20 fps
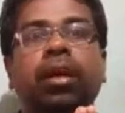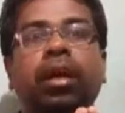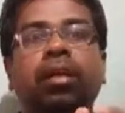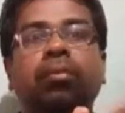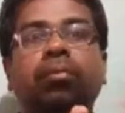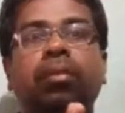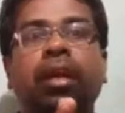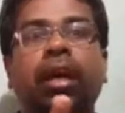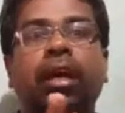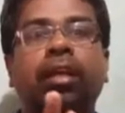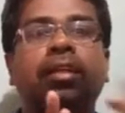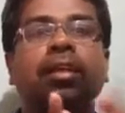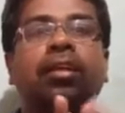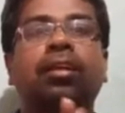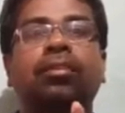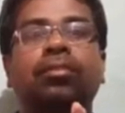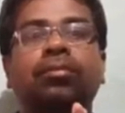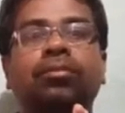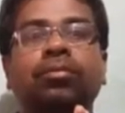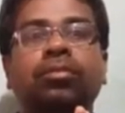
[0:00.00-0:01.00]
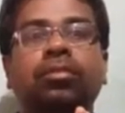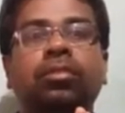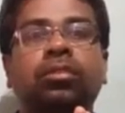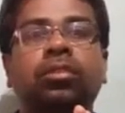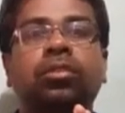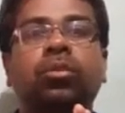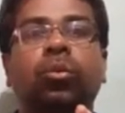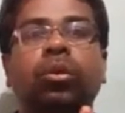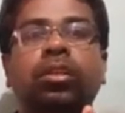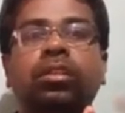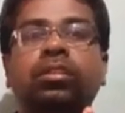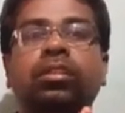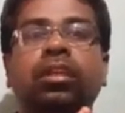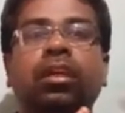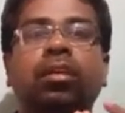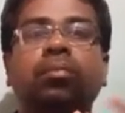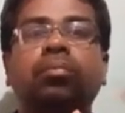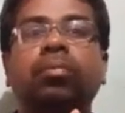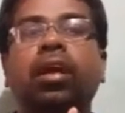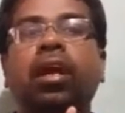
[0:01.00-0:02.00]
there behind my writing?
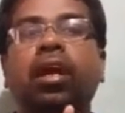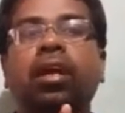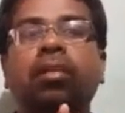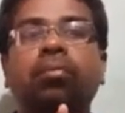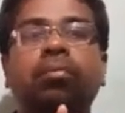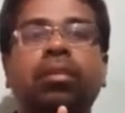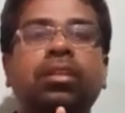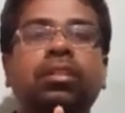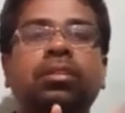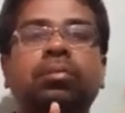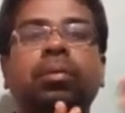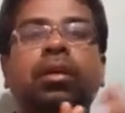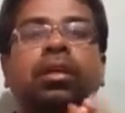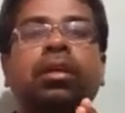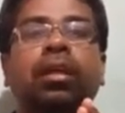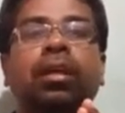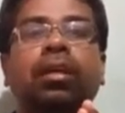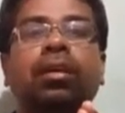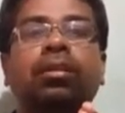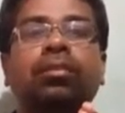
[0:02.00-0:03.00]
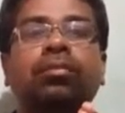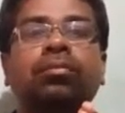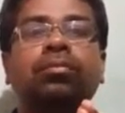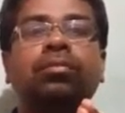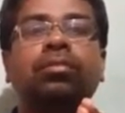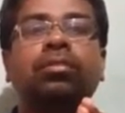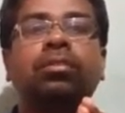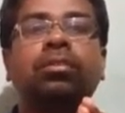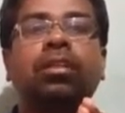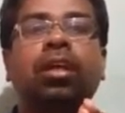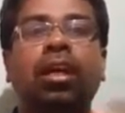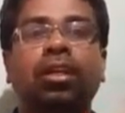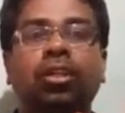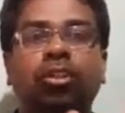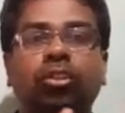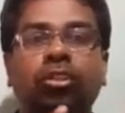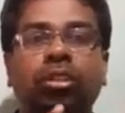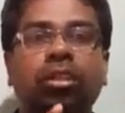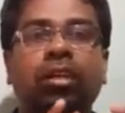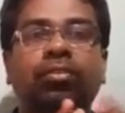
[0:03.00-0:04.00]
What is there behind my speaking?
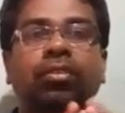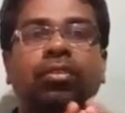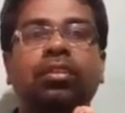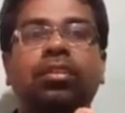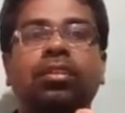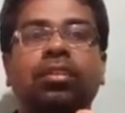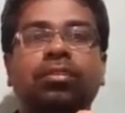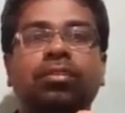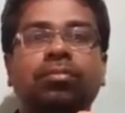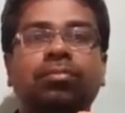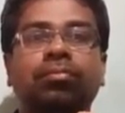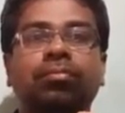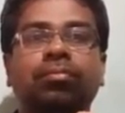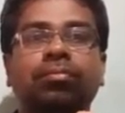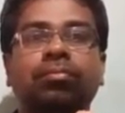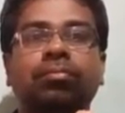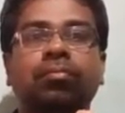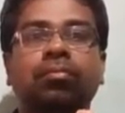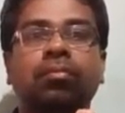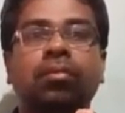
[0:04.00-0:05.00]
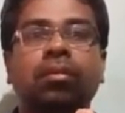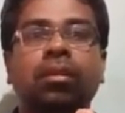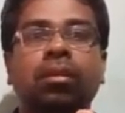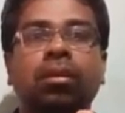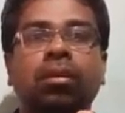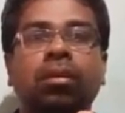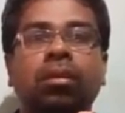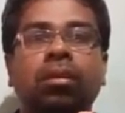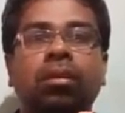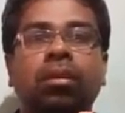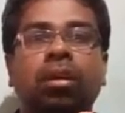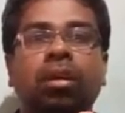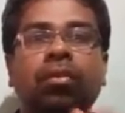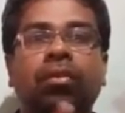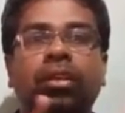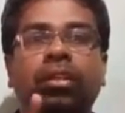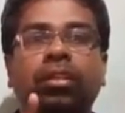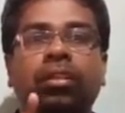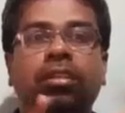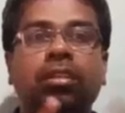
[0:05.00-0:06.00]
I should think of it.
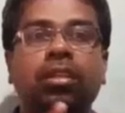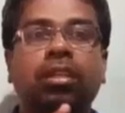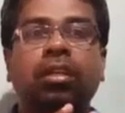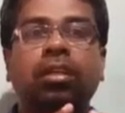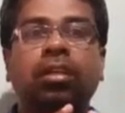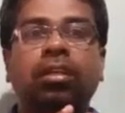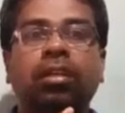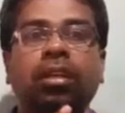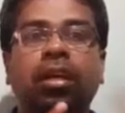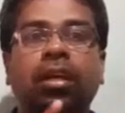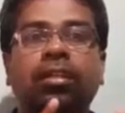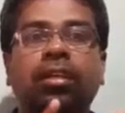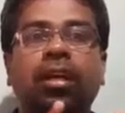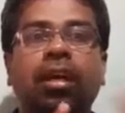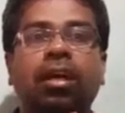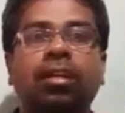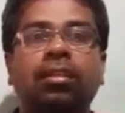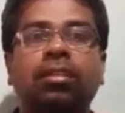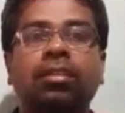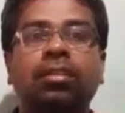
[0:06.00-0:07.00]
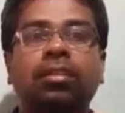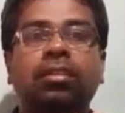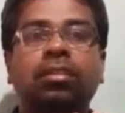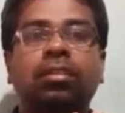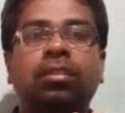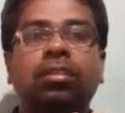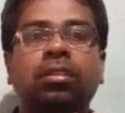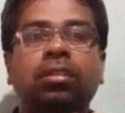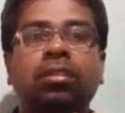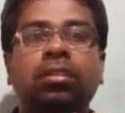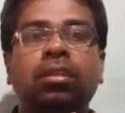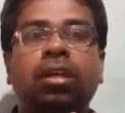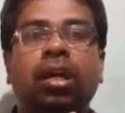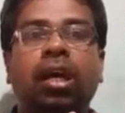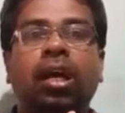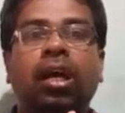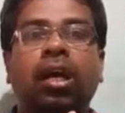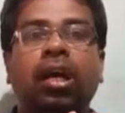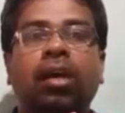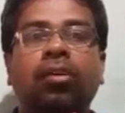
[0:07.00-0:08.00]
If I think like that,
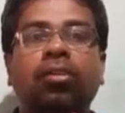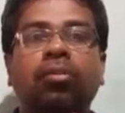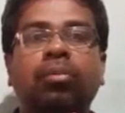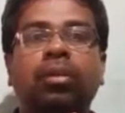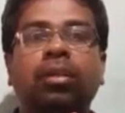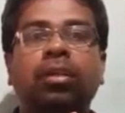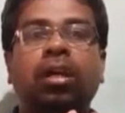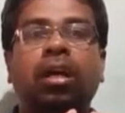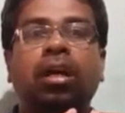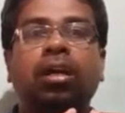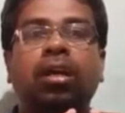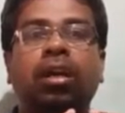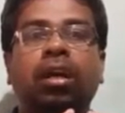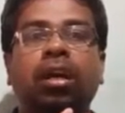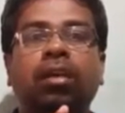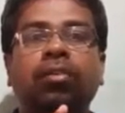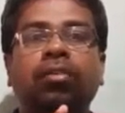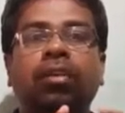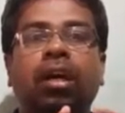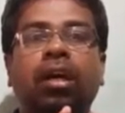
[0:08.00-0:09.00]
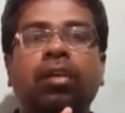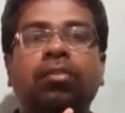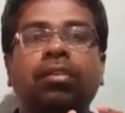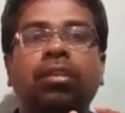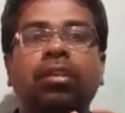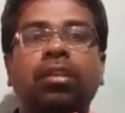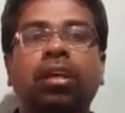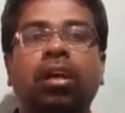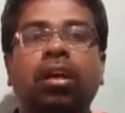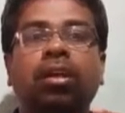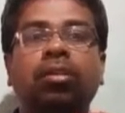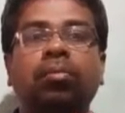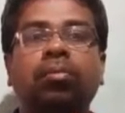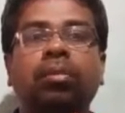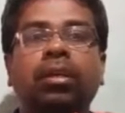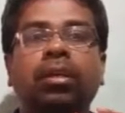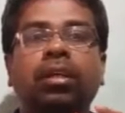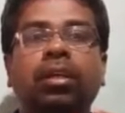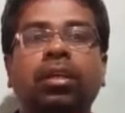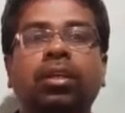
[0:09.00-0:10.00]
I
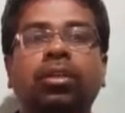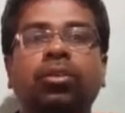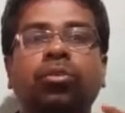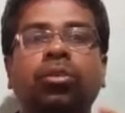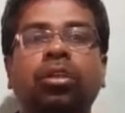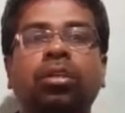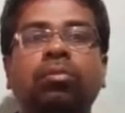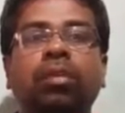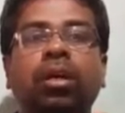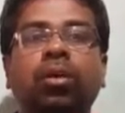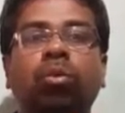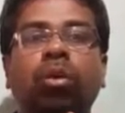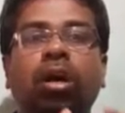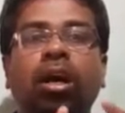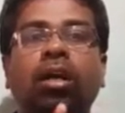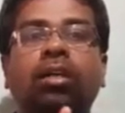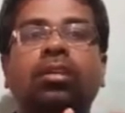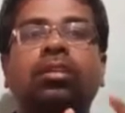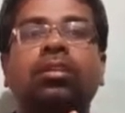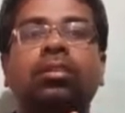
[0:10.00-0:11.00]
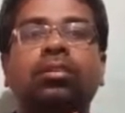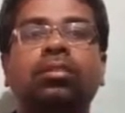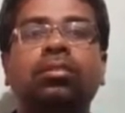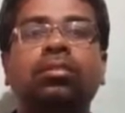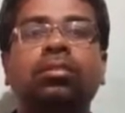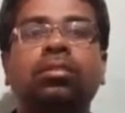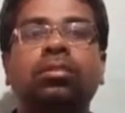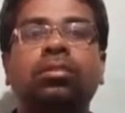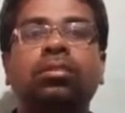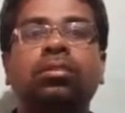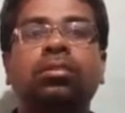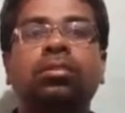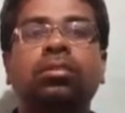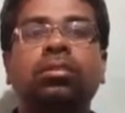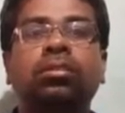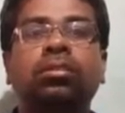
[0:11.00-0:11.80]
will be doing my work